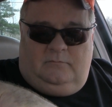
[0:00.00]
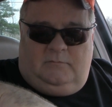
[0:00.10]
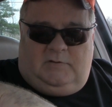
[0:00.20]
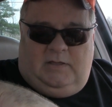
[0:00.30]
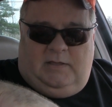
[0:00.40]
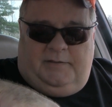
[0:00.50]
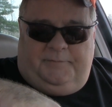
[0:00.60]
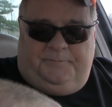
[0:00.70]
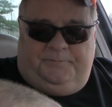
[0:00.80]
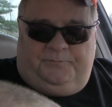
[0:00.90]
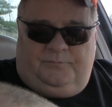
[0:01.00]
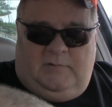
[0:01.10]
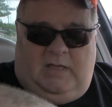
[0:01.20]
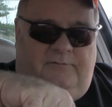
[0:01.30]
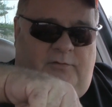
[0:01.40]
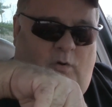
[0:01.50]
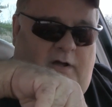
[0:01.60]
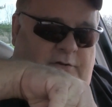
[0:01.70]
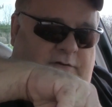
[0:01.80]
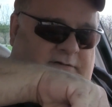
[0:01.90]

Okay. And if you want, you can